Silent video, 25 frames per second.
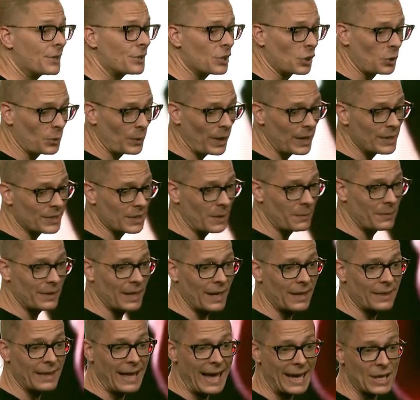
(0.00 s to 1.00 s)
to create
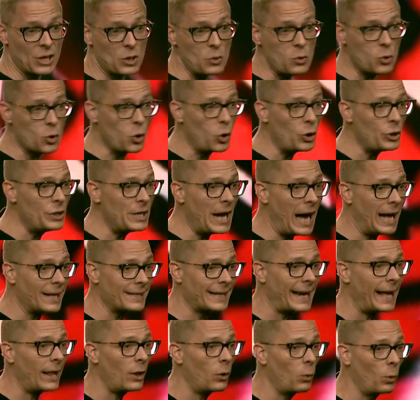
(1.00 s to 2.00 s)
something that you could not
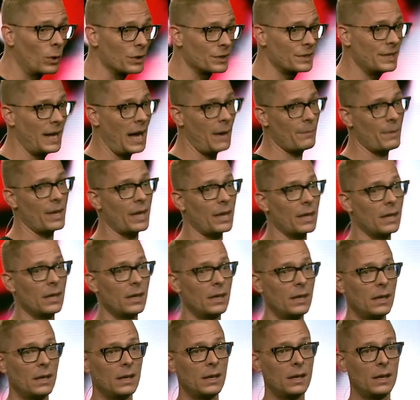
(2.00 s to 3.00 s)
tell was not me.
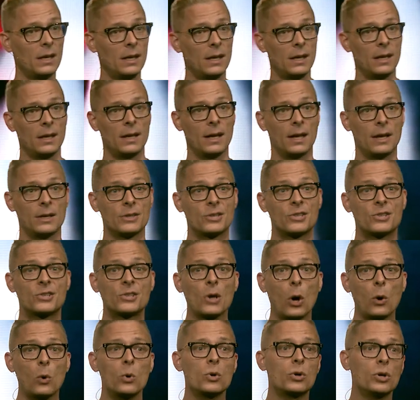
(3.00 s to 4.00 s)

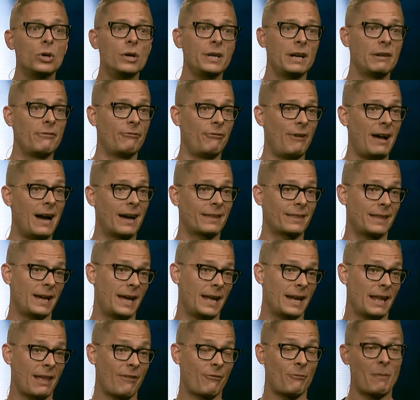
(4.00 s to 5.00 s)
So good, in fact,
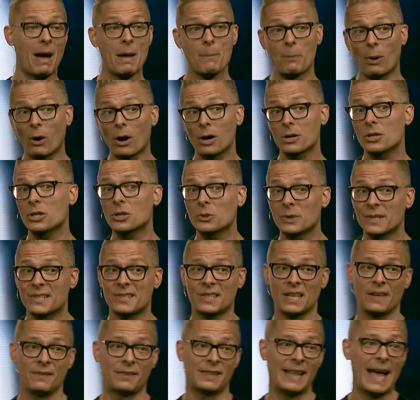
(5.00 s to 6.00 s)
that if my partner
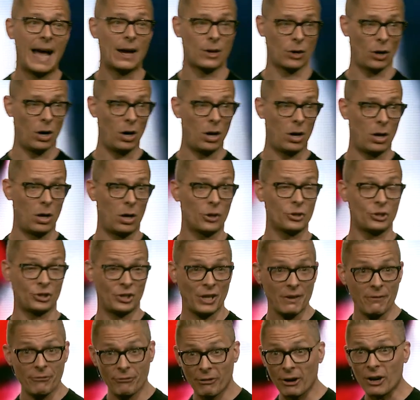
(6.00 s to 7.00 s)
received that call,
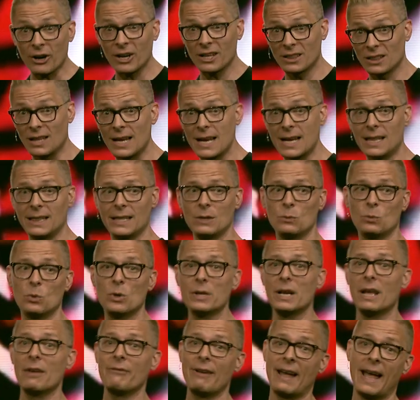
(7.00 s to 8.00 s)
she very likely would
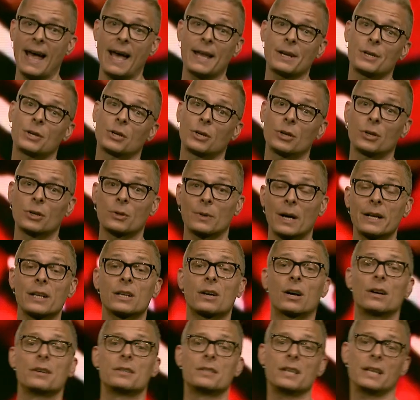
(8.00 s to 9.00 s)
have handed her credit
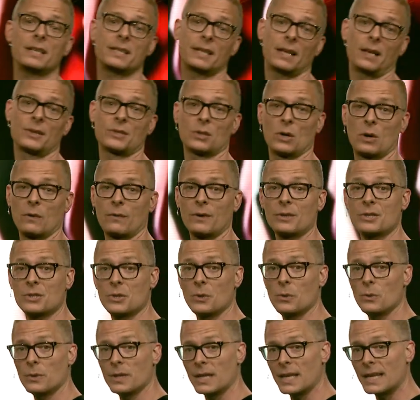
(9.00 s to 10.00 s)
card details over
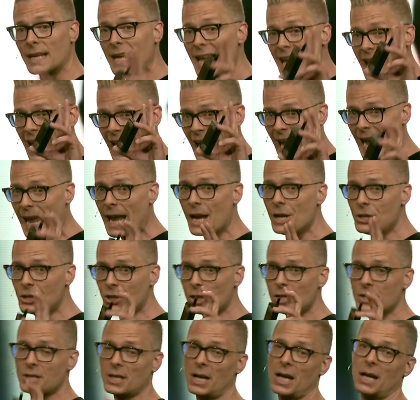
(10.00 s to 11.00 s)
to the
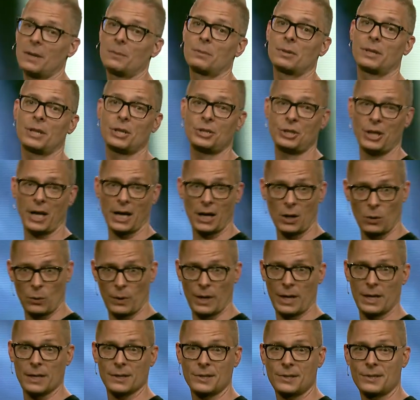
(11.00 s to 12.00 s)
agent on British
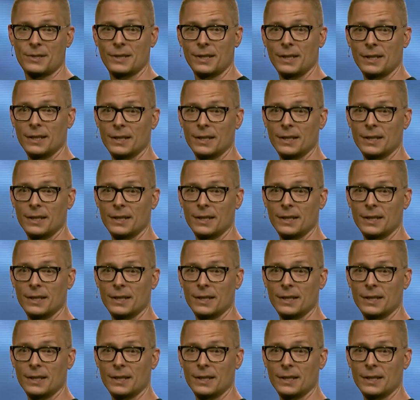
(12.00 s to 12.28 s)
Airways